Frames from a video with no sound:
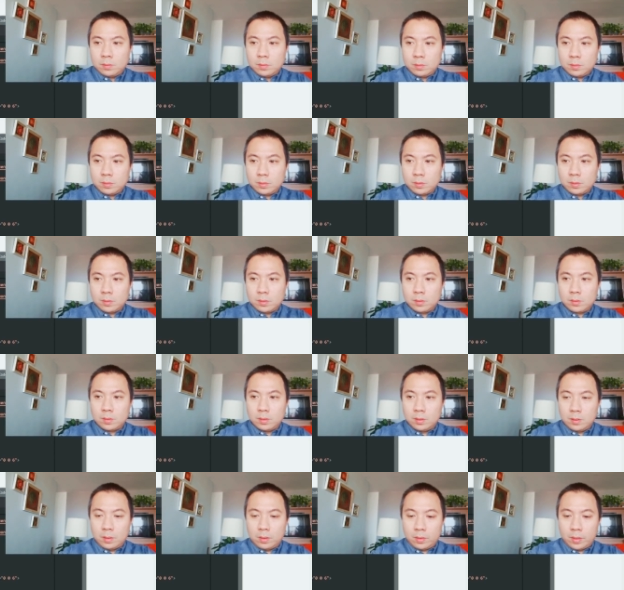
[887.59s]
This is
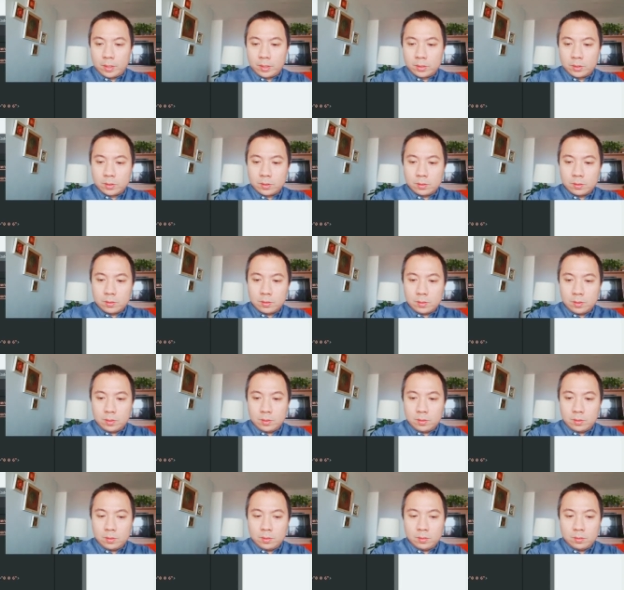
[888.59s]
the direction
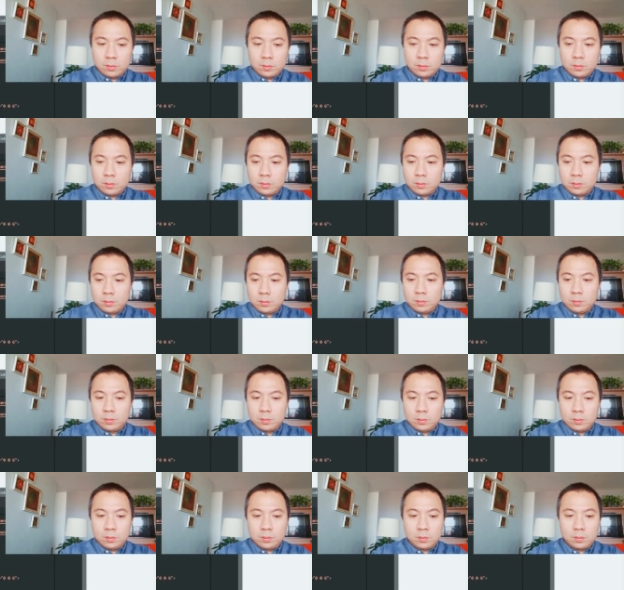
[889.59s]
0 to
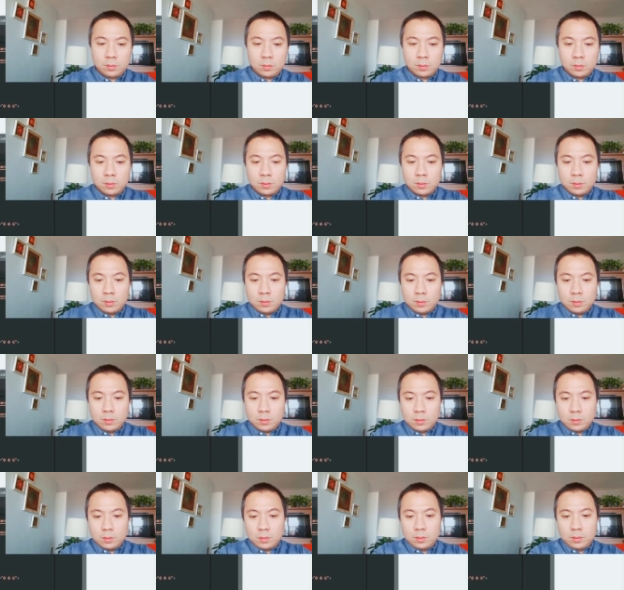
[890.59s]

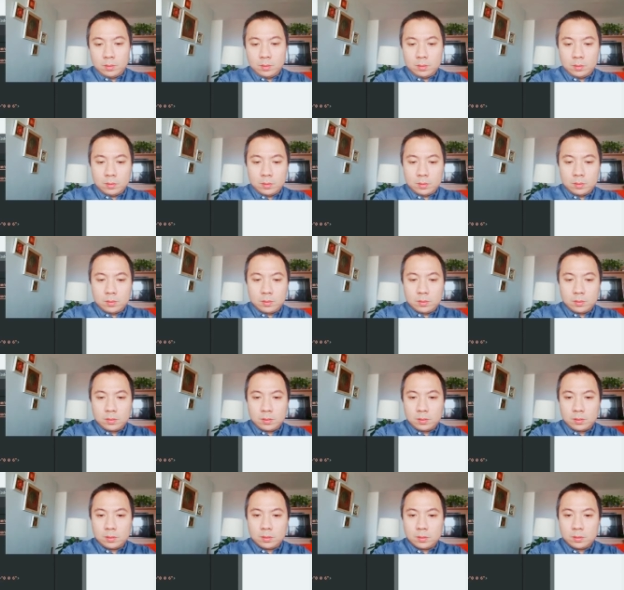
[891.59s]

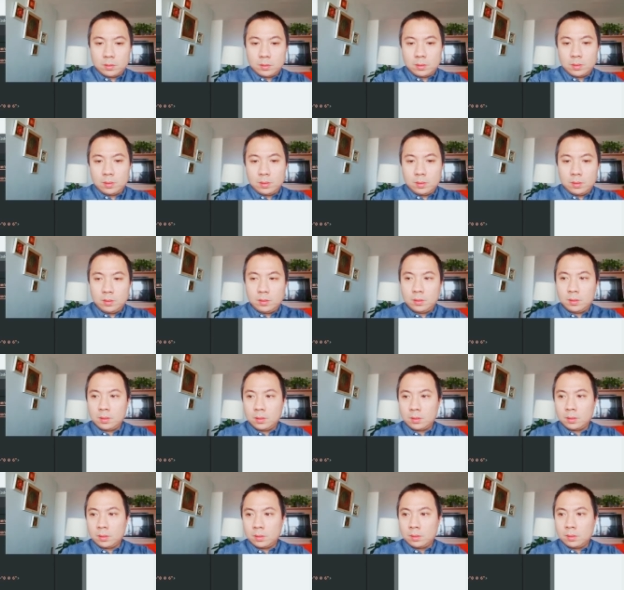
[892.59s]
360,
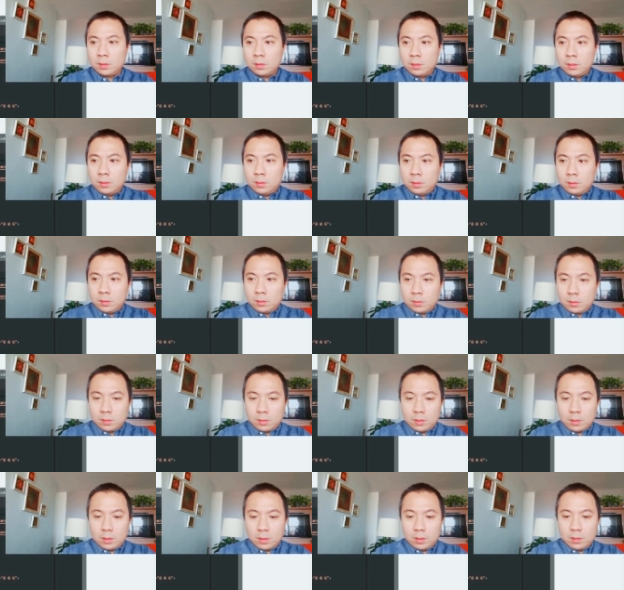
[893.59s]

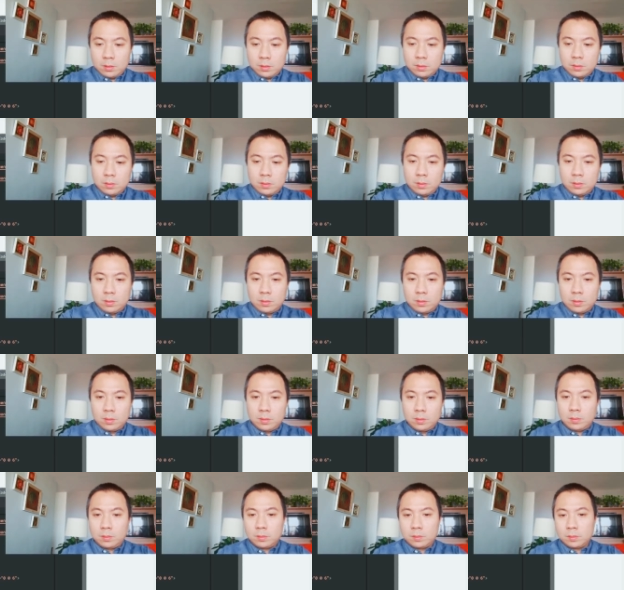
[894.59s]
then
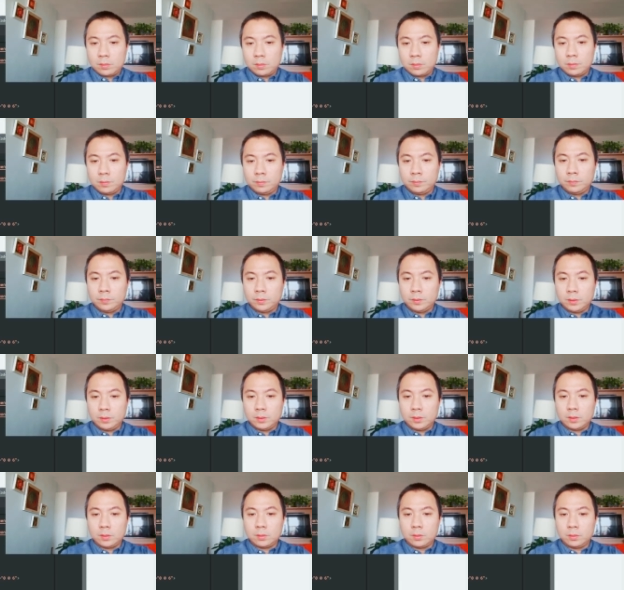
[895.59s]
0. So
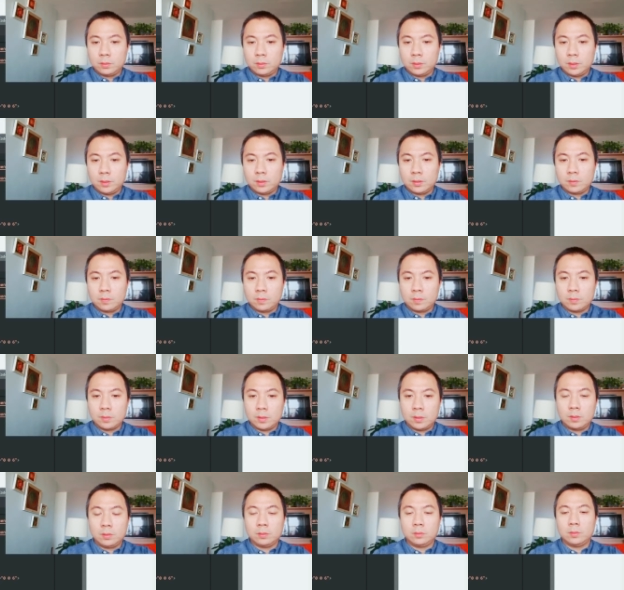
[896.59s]
it just rotates from
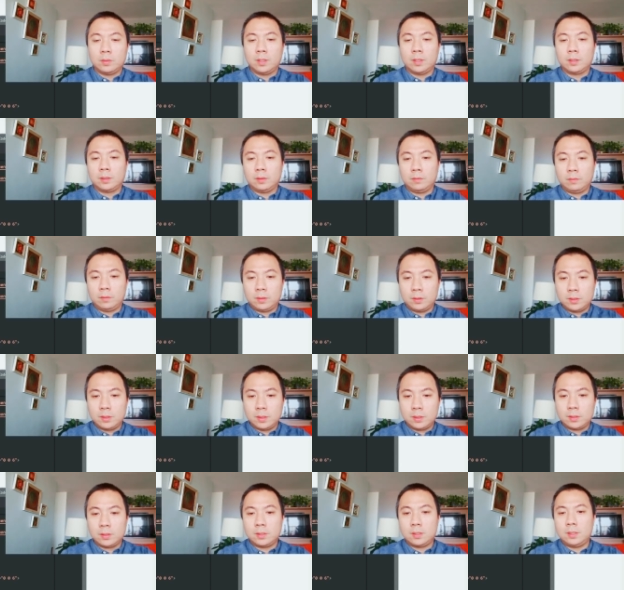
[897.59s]
0 to negative
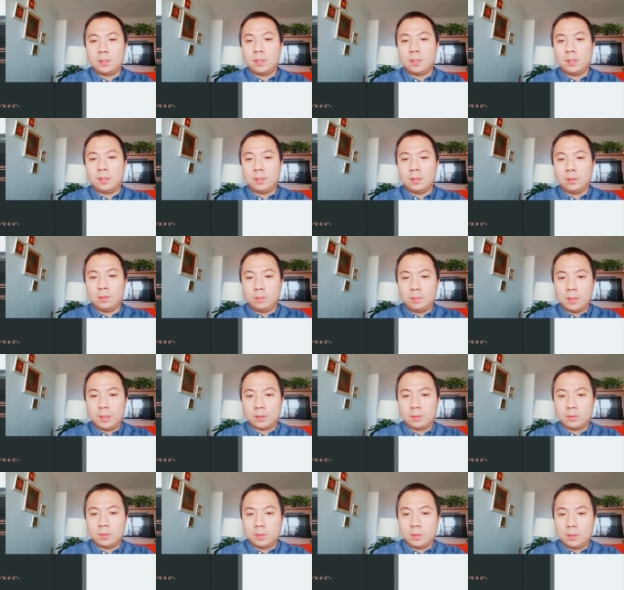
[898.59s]
360 and then
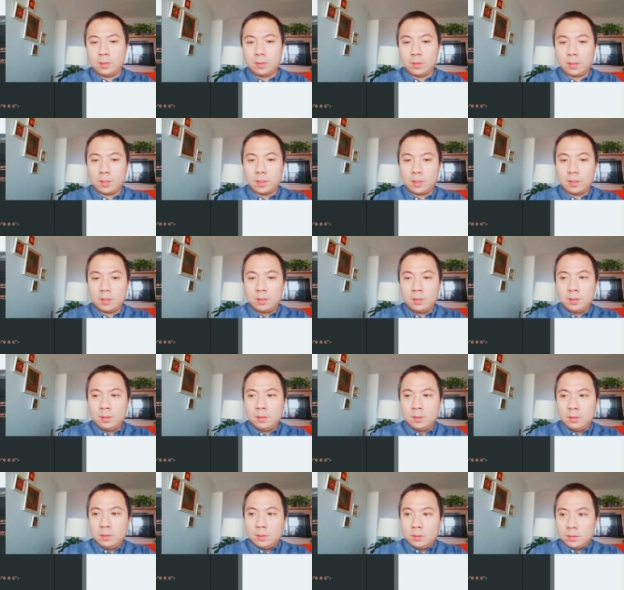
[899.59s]
back to 0 again.
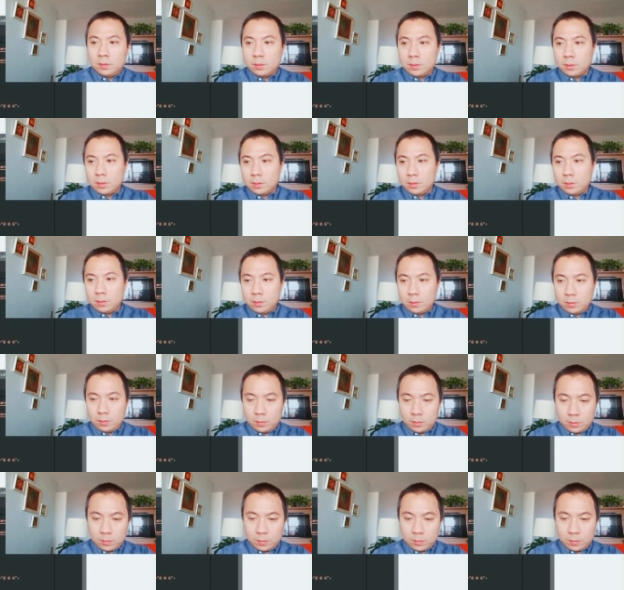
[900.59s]
So